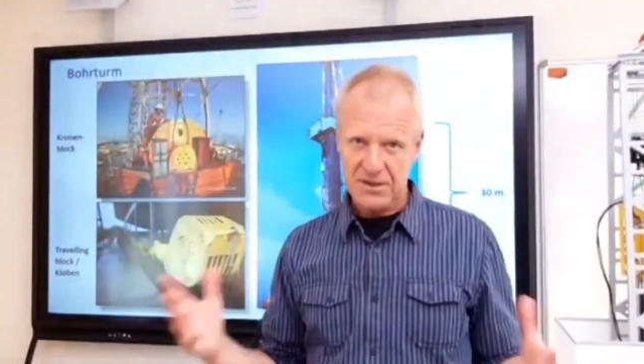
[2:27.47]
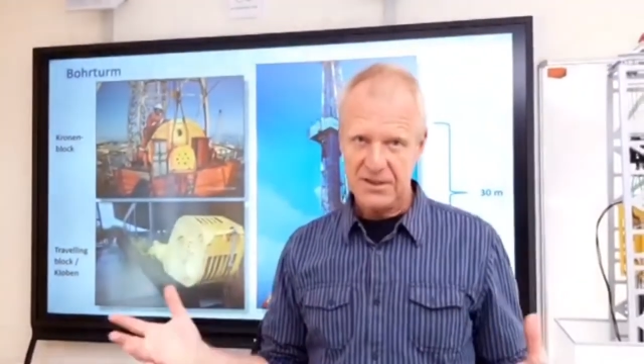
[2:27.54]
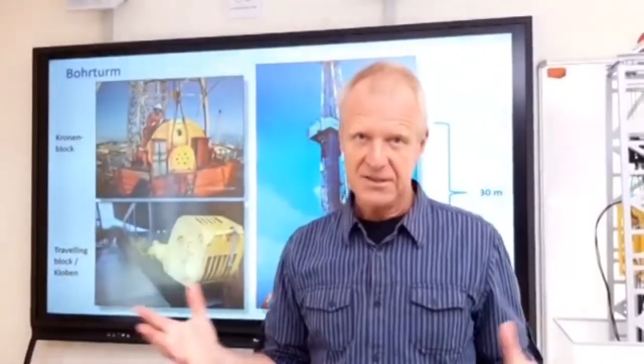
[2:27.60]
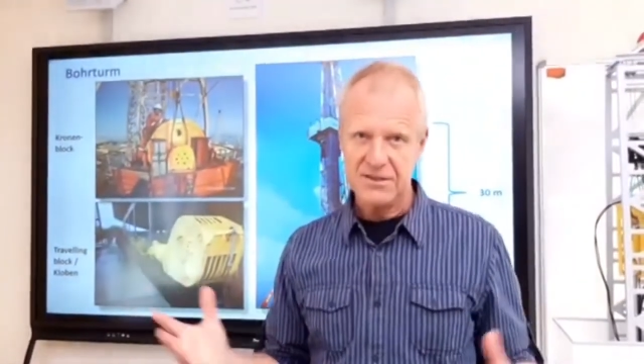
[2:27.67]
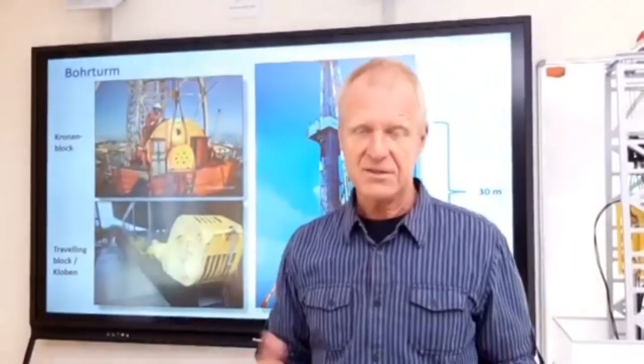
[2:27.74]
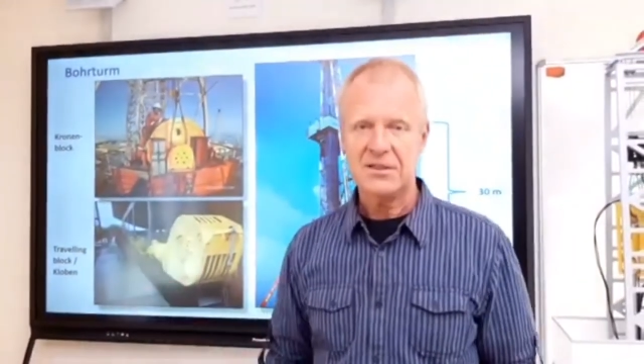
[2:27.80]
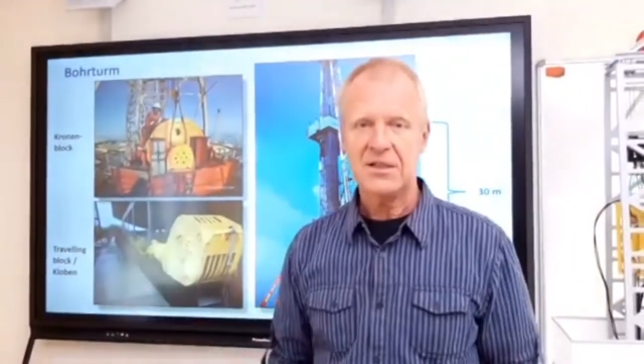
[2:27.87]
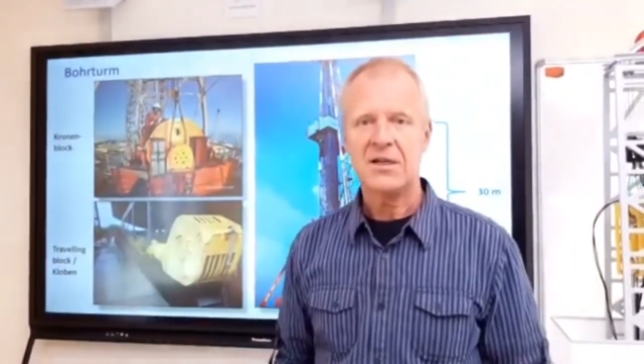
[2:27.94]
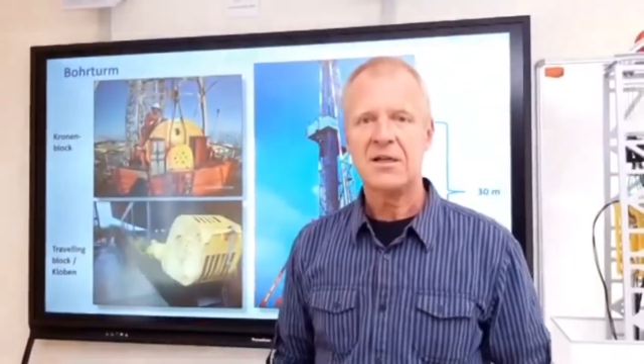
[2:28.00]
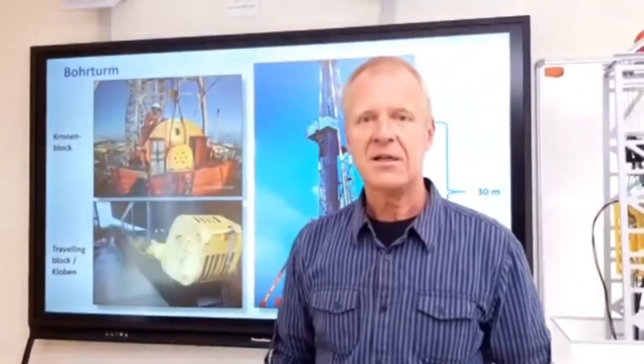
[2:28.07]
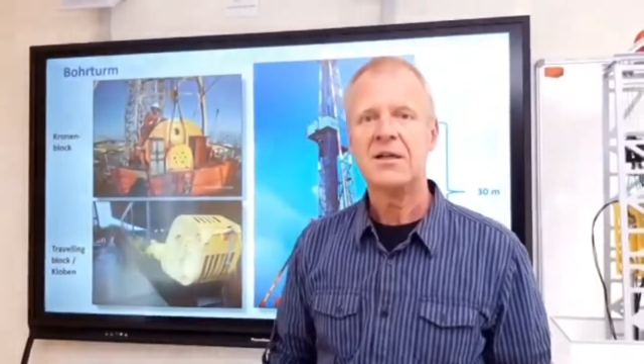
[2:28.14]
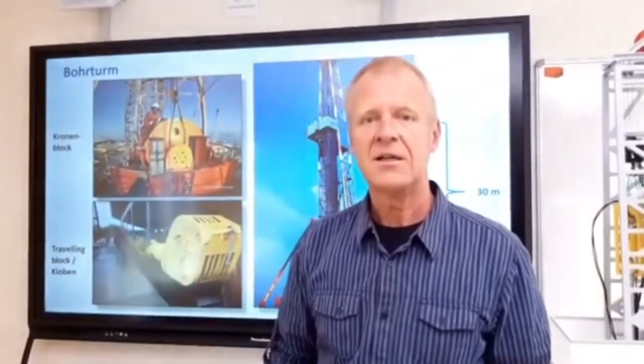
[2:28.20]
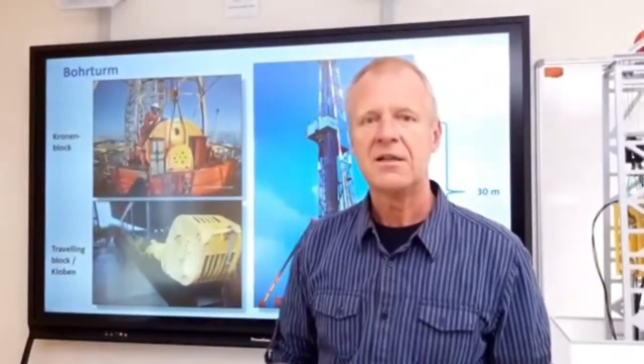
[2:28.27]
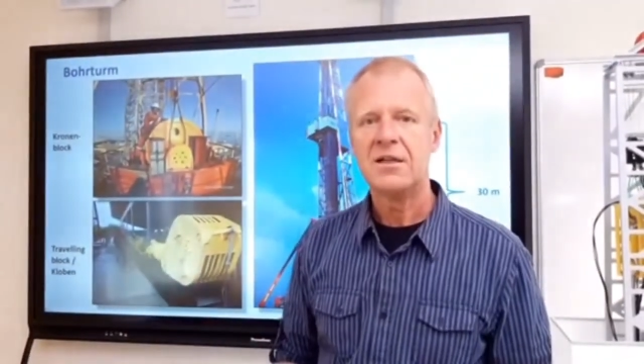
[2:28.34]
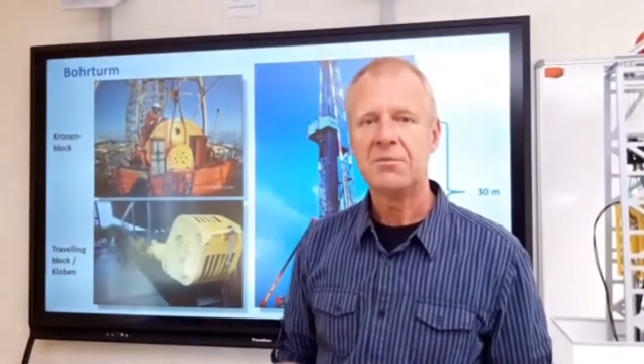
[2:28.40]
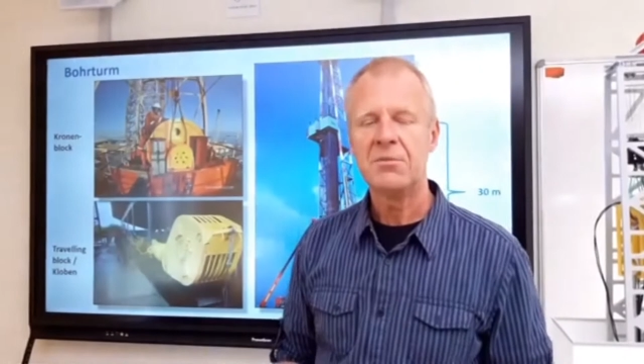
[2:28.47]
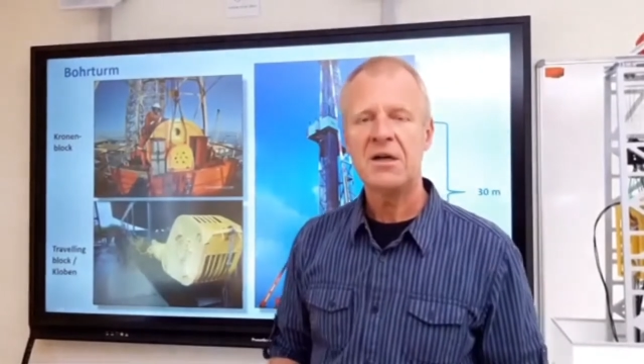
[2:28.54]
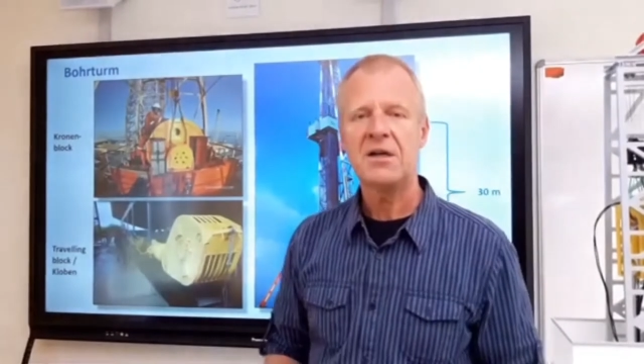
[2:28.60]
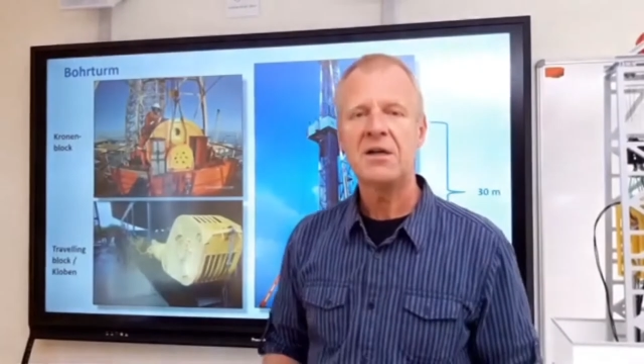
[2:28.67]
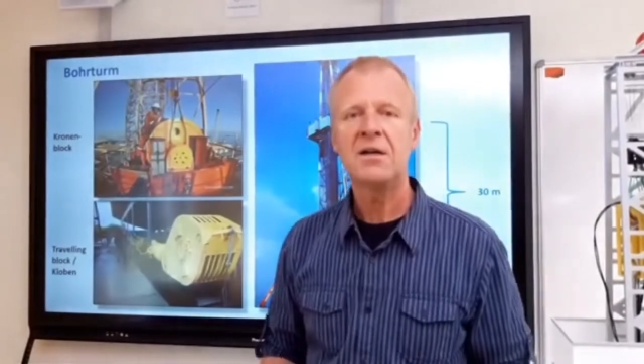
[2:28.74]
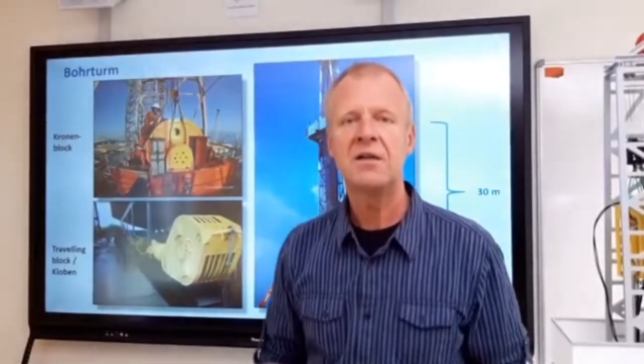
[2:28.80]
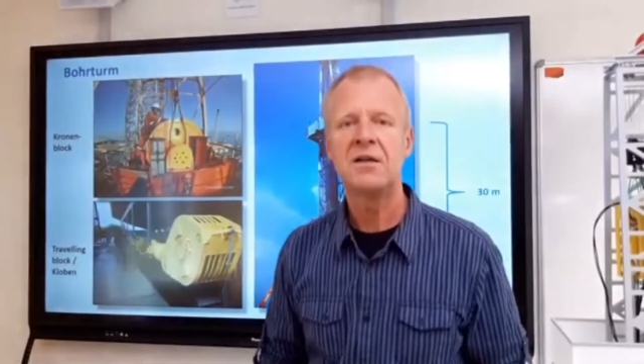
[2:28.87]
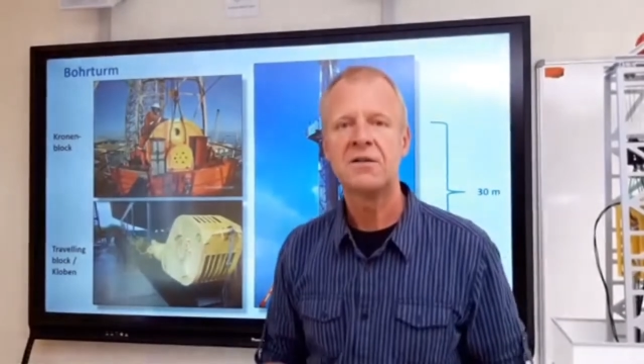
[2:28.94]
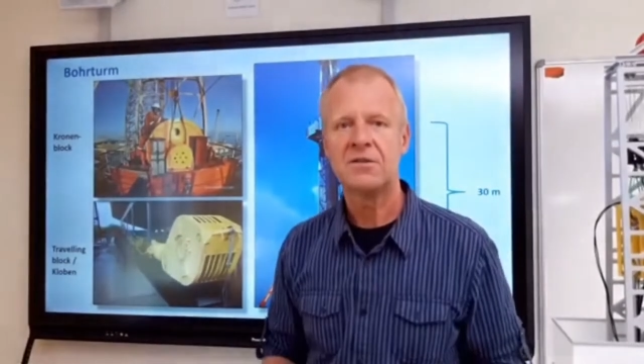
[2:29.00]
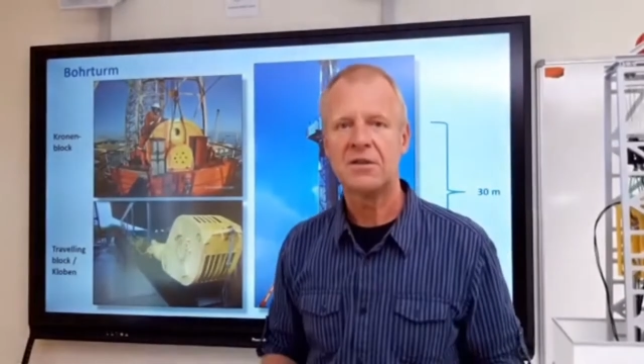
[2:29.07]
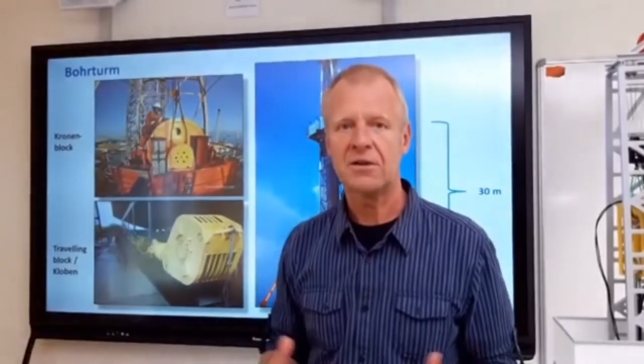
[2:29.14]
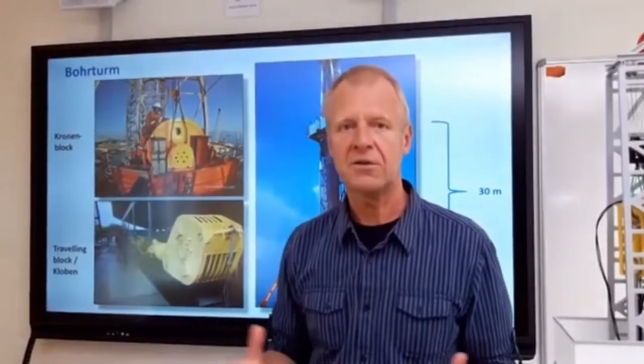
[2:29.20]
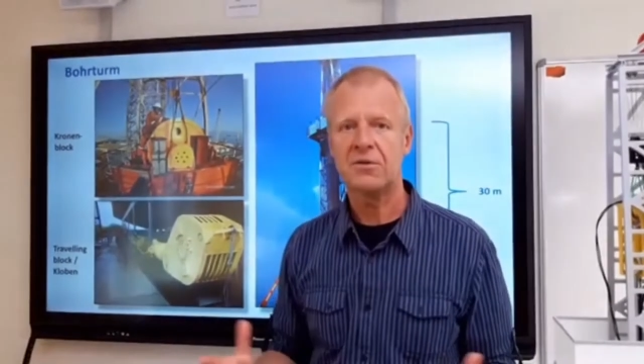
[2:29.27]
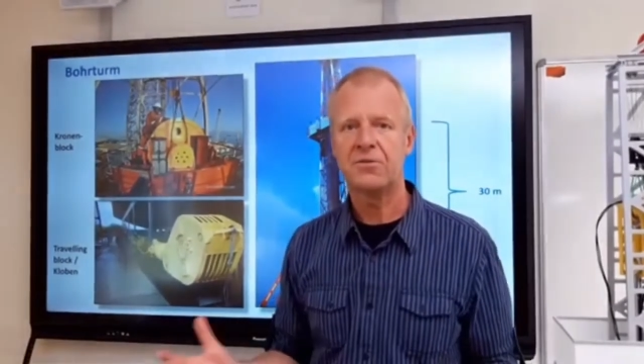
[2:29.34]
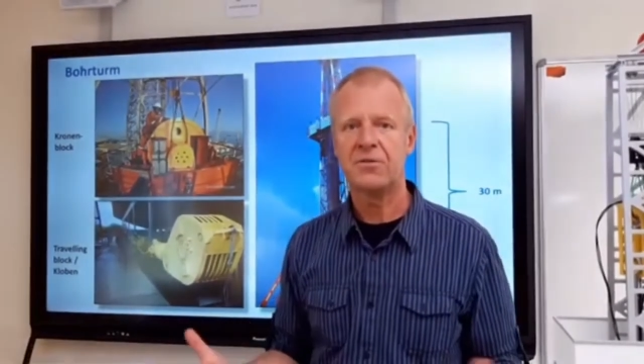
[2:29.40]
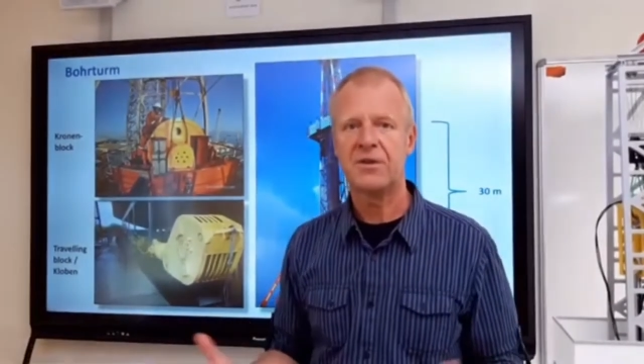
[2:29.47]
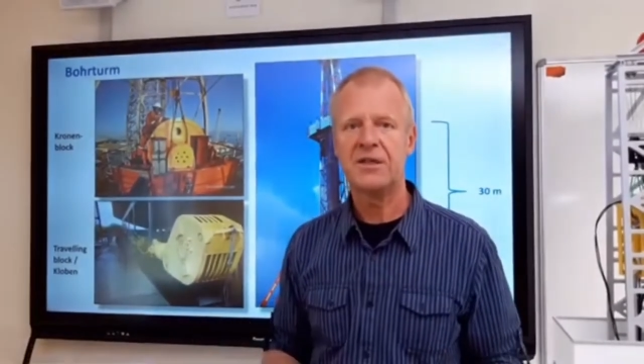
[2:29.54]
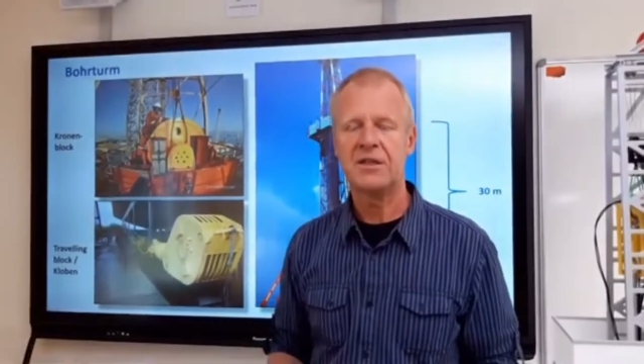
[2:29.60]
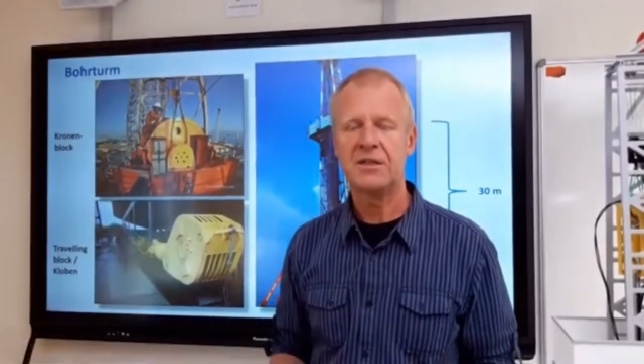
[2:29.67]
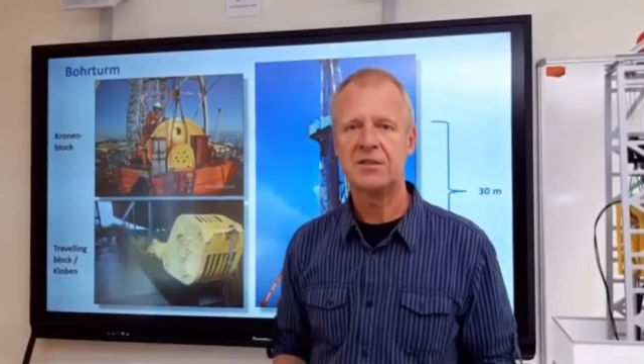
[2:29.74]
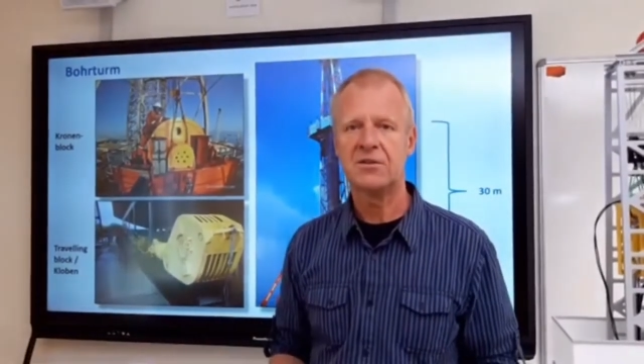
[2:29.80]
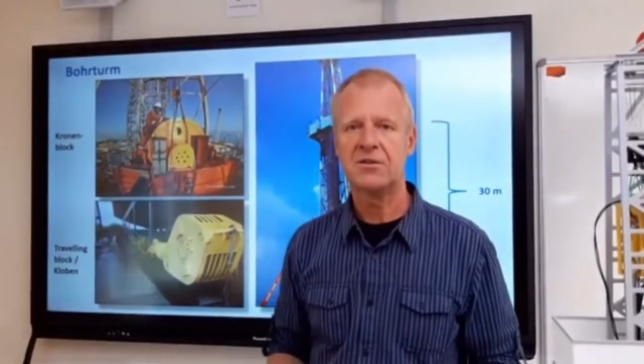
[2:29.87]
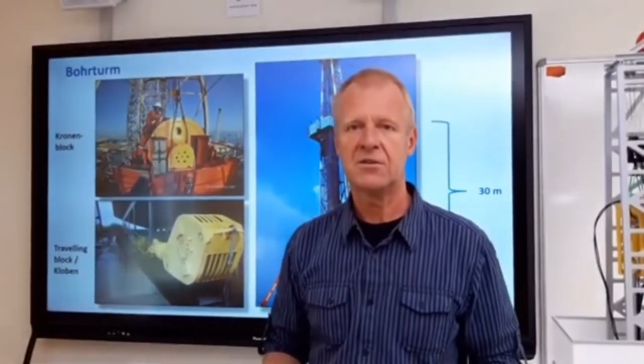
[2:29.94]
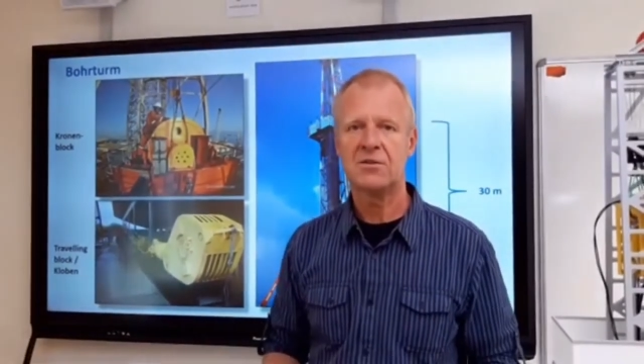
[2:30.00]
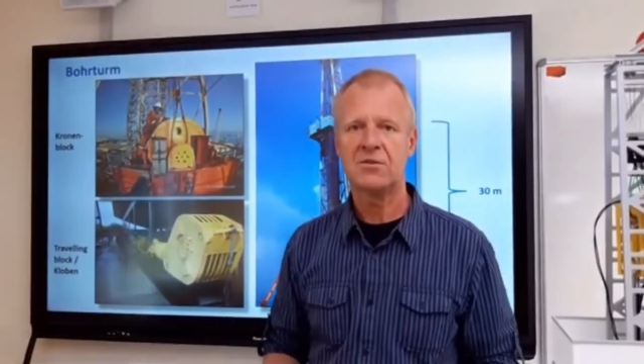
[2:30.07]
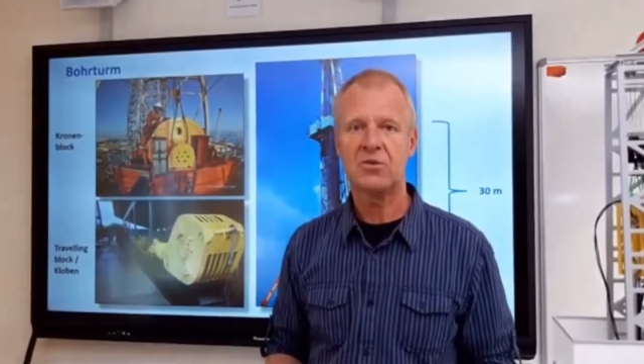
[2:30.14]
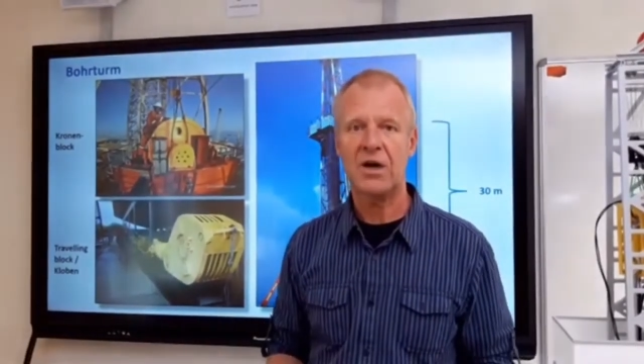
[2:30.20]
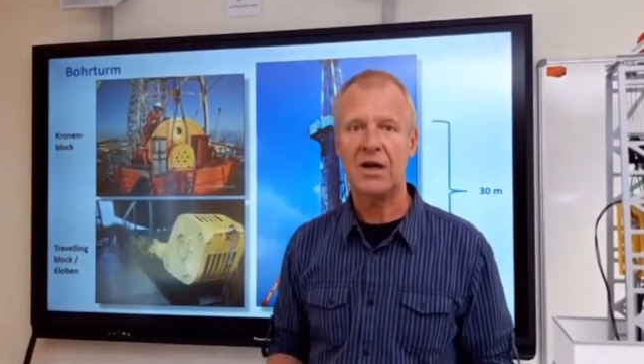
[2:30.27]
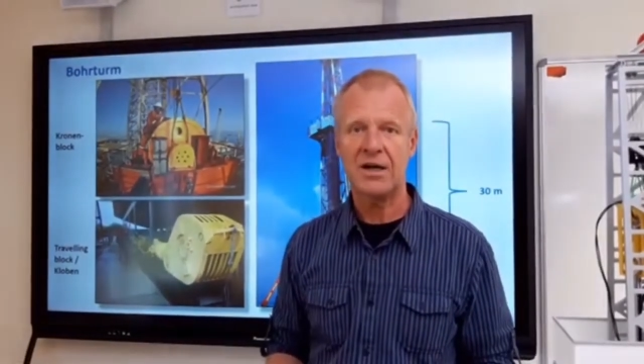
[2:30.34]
After some days of drilling, the bit gets blunt